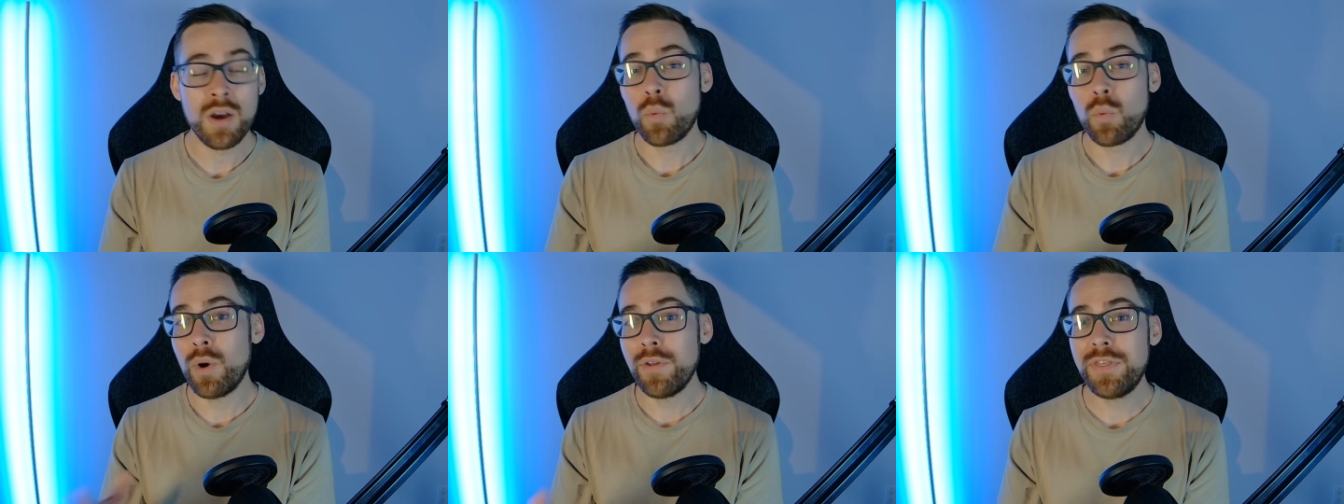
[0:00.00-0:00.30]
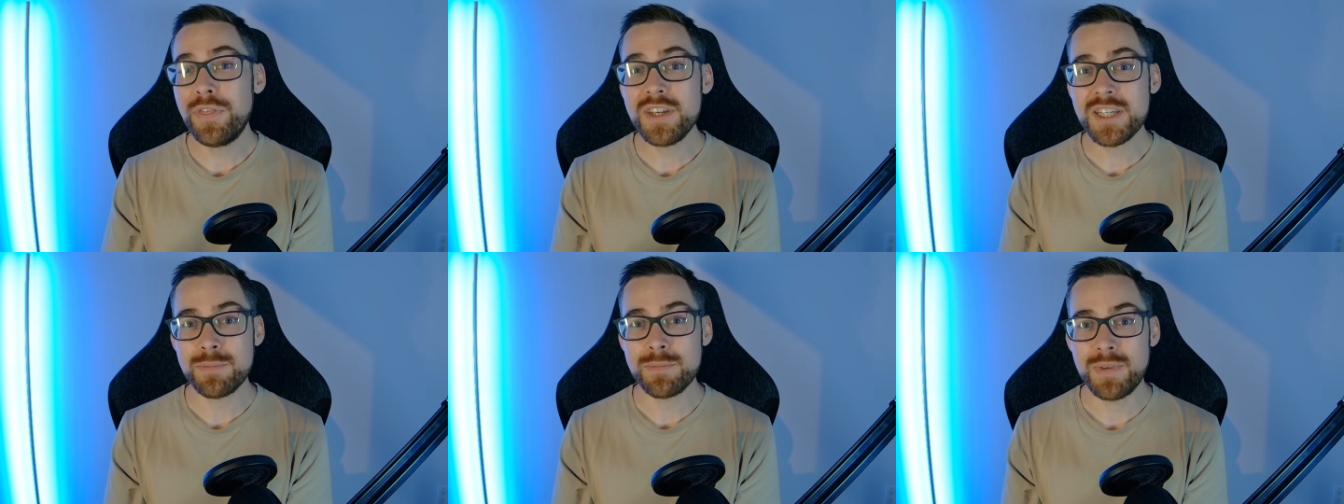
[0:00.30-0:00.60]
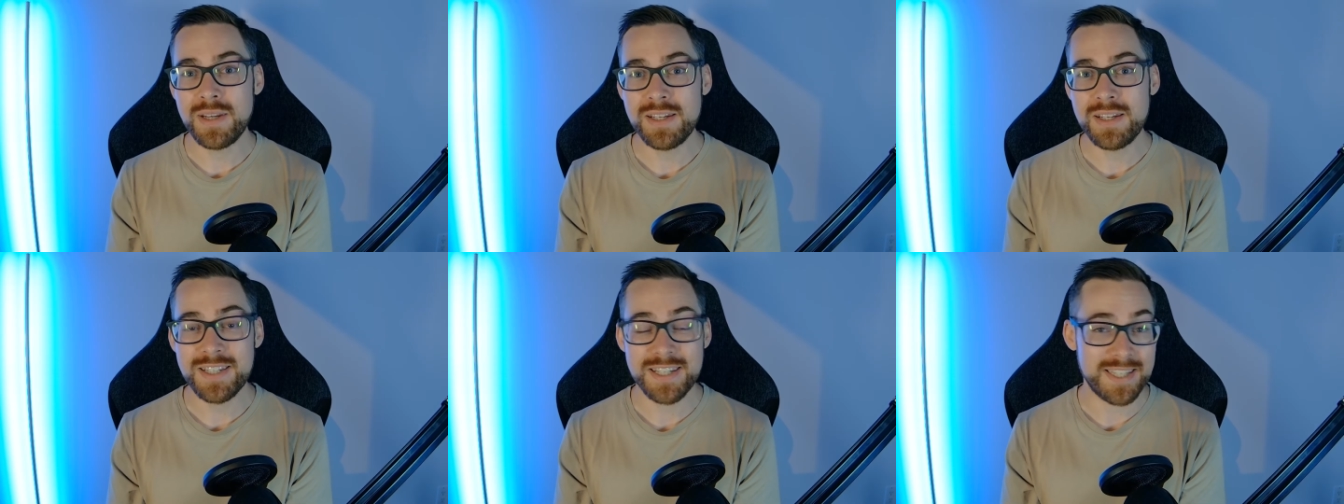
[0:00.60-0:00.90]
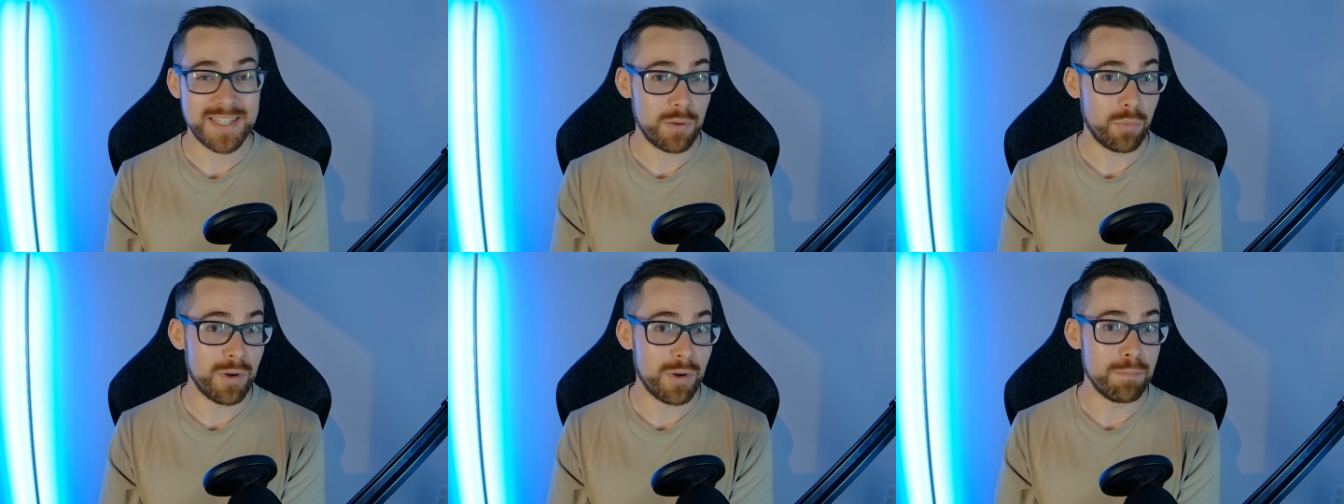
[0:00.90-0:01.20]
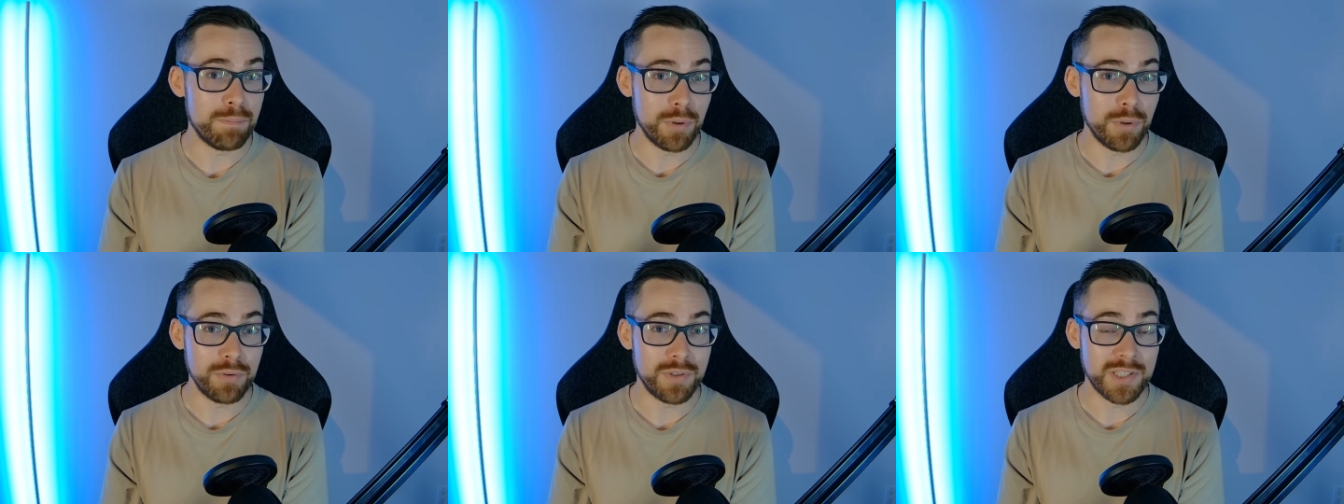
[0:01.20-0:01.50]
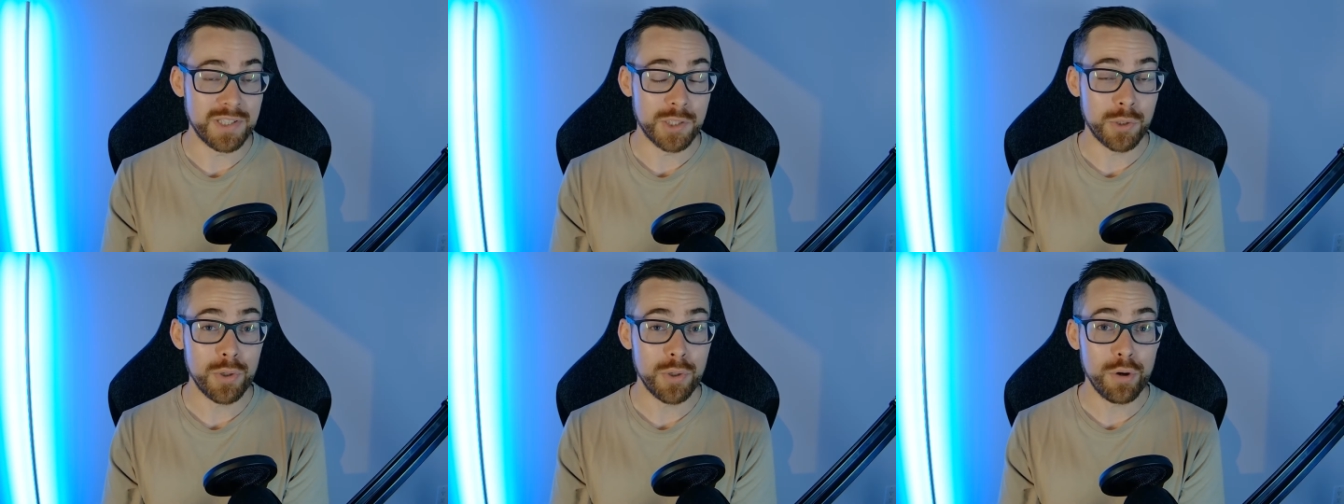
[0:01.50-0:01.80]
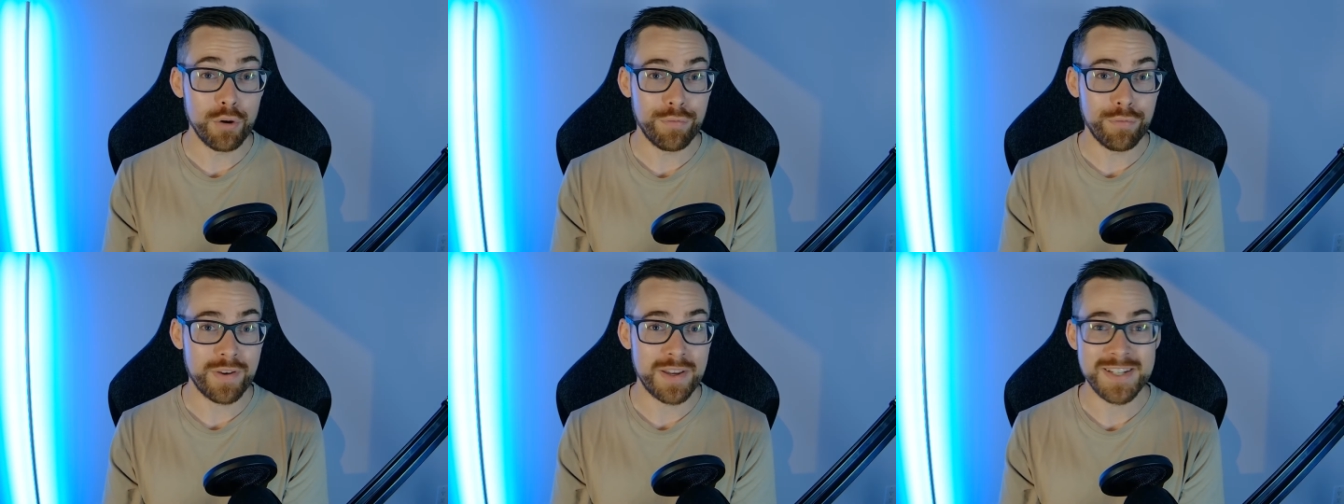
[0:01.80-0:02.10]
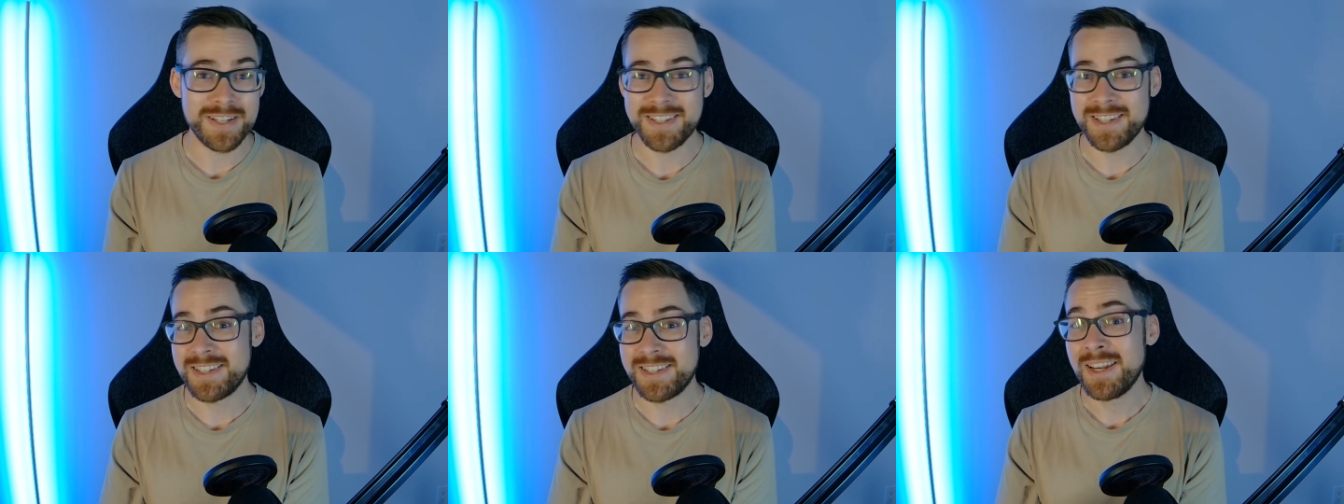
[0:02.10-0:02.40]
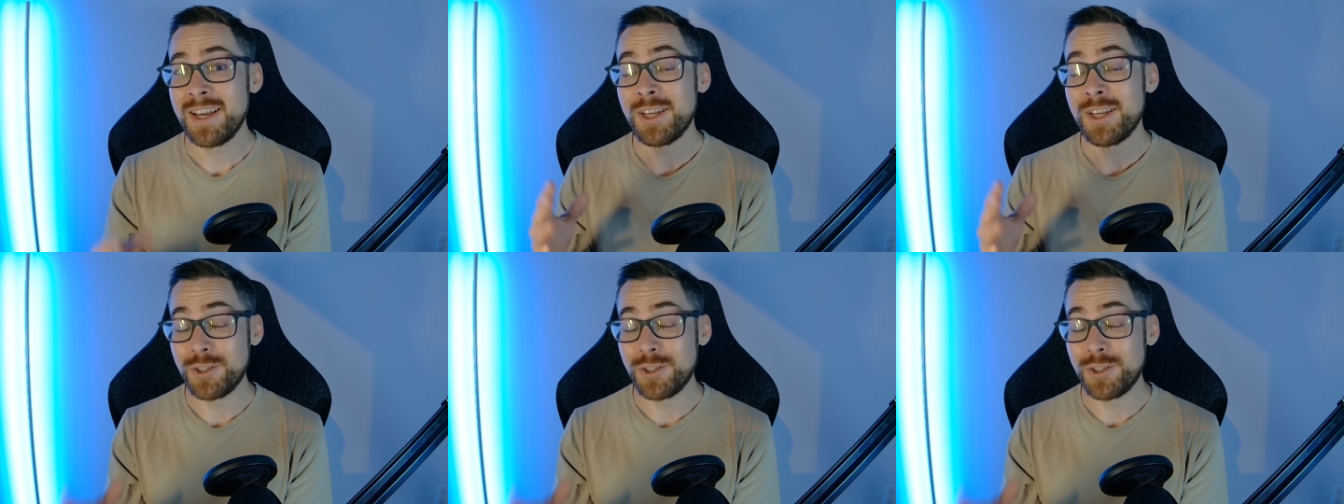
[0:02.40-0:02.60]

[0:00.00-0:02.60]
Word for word: What this means is that when building your interfaces,